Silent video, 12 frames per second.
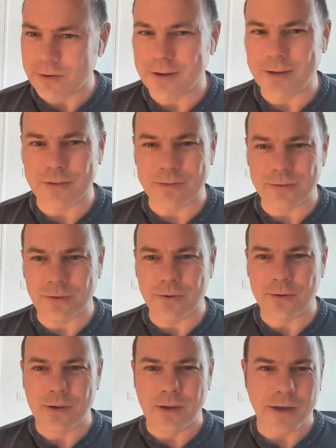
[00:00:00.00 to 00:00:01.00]
And so
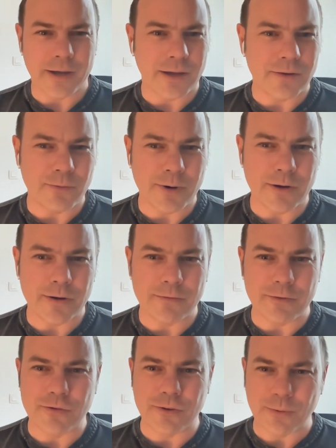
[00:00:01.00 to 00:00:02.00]
I kind of went on a
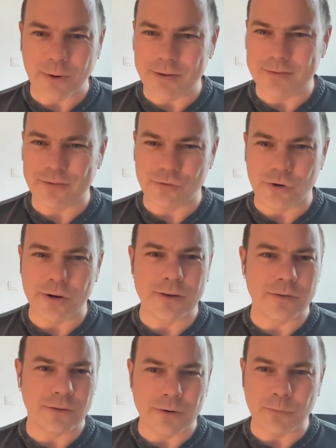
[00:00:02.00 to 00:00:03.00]
vision quest, a journey
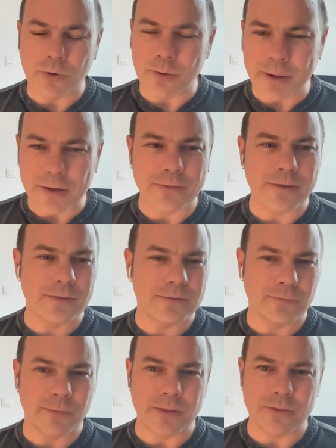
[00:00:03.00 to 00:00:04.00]
to learn more about this,
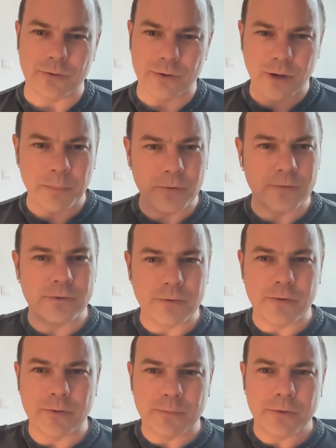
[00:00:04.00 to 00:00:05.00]
and went through a couple of
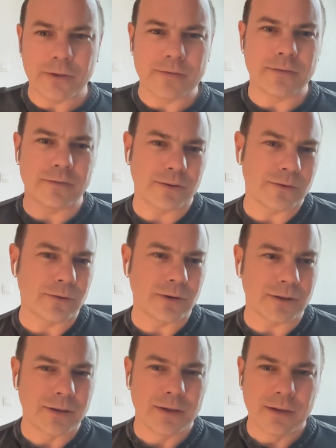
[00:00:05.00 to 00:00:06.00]
different places, including